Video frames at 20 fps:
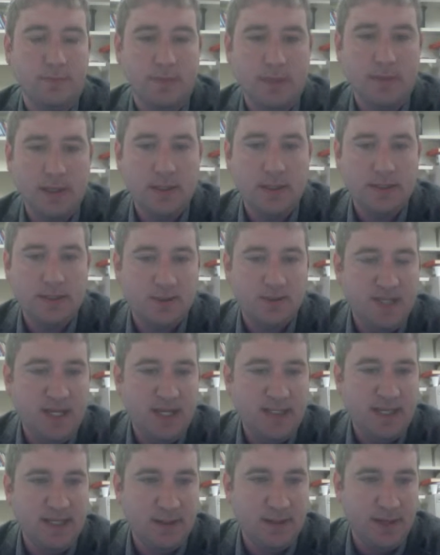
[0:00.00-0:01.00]
So z is
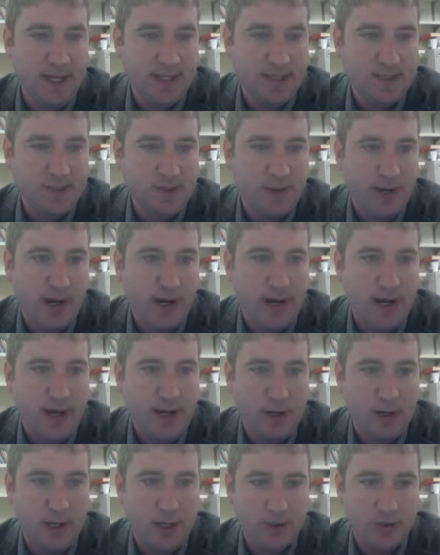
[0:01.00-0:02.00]
equal to x squared. I
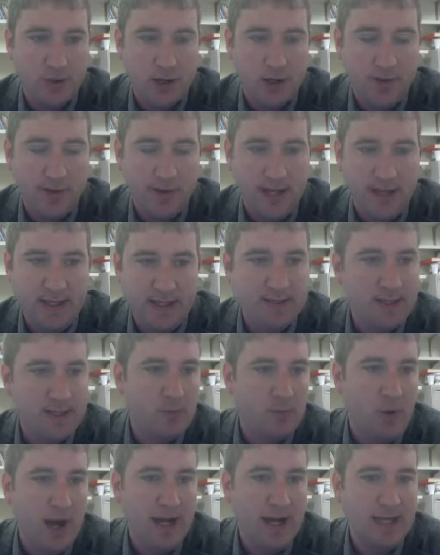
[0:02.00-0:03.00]
know how to draw that. That's like
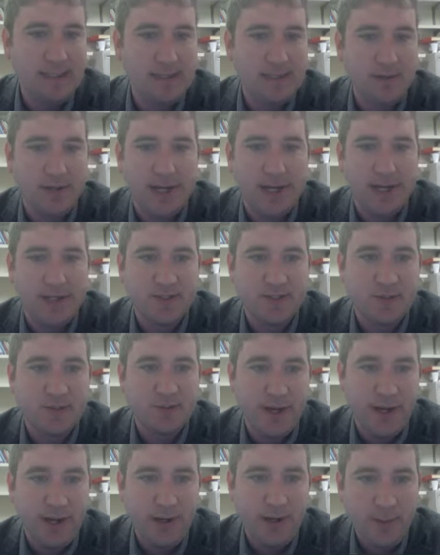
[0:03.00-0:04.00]
y is equal to x squared.